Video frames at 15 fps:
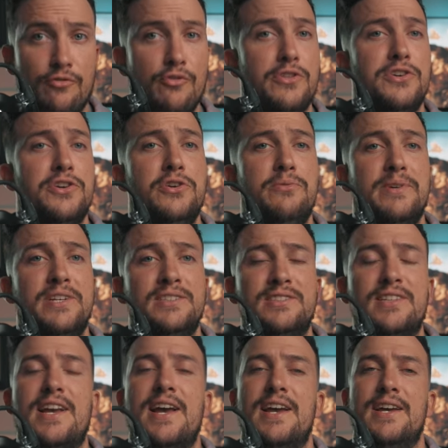For the
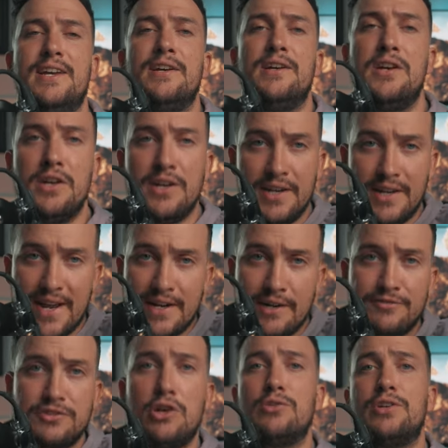newbies, a
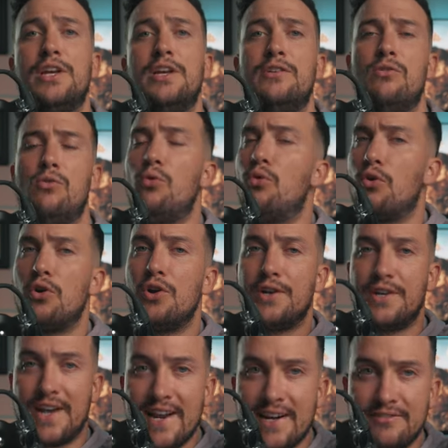Native token or
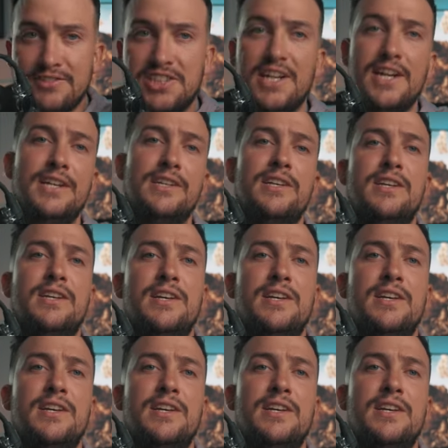native chain